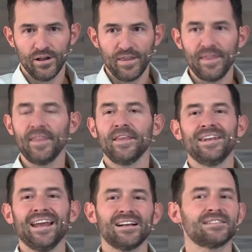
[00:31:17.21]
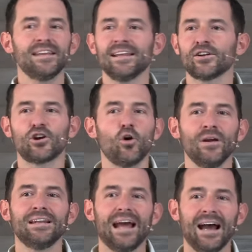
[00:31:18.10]
then the next thing they're
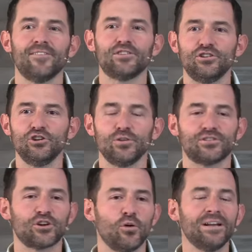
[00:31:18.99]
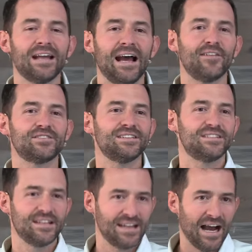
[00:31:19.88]
going to have to do is they're going to have to
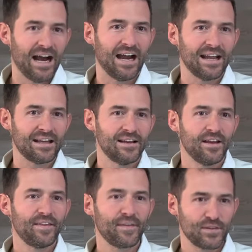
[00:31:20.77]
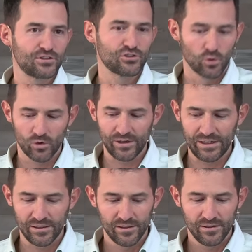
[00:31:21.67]
deny that the
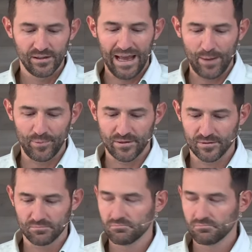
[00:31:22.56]
story happened.